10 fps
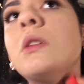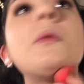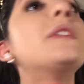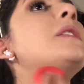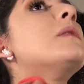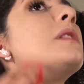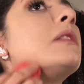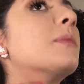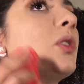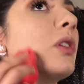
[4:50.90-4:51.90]
I was
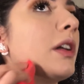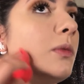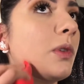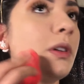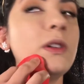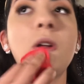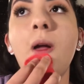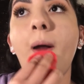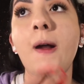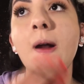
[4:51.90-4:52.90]
using the Milani one,
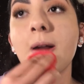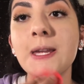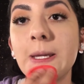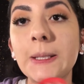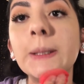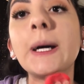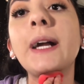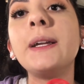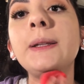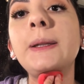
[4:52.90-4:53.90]
and
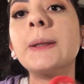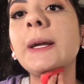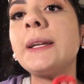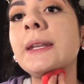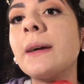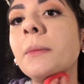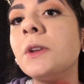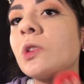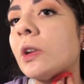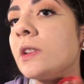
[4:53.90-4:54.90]
I didn't like it that
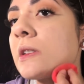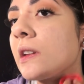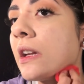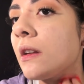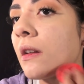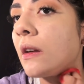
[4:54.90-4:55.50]
much, honestly.